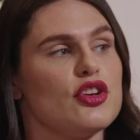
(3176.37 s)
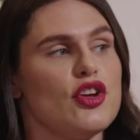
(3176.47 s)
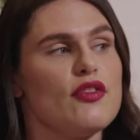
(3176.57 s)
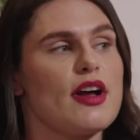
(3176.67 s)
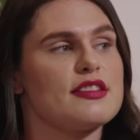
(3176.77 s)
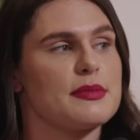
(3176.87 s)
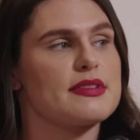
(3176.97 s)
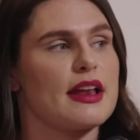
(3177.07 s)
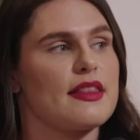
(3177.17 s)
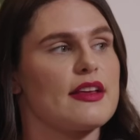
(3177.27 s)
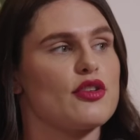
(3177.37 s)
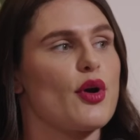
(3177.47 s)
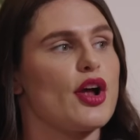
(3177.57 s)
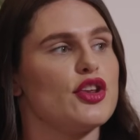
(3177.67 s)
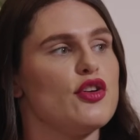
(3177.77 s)
You've got some exciting things going
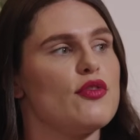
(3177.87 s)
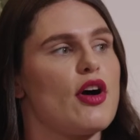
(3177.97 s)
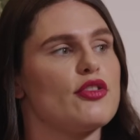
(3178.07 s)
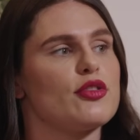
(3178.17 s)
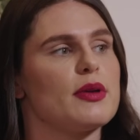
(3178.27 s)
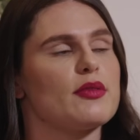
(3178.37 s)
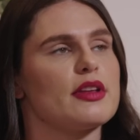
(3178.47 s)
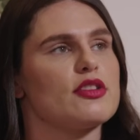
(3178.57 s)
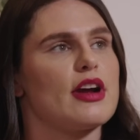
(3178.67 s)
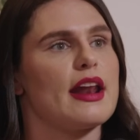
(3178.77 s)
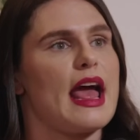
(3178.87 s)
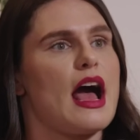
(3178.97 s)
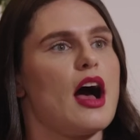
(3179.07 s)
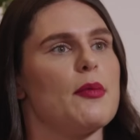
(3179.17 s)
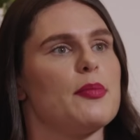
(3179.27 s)
on. You've also been really trying to
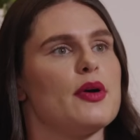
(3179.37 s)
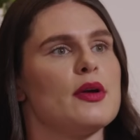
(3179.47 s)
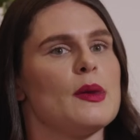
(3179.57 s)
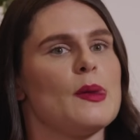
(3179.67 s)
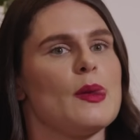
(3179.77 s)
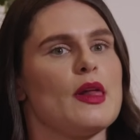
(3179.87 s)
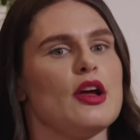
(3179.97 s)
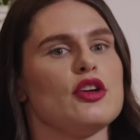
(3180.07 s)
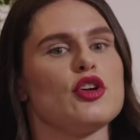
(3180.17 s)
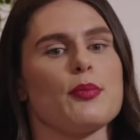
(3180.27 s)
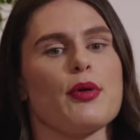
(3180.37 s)
up your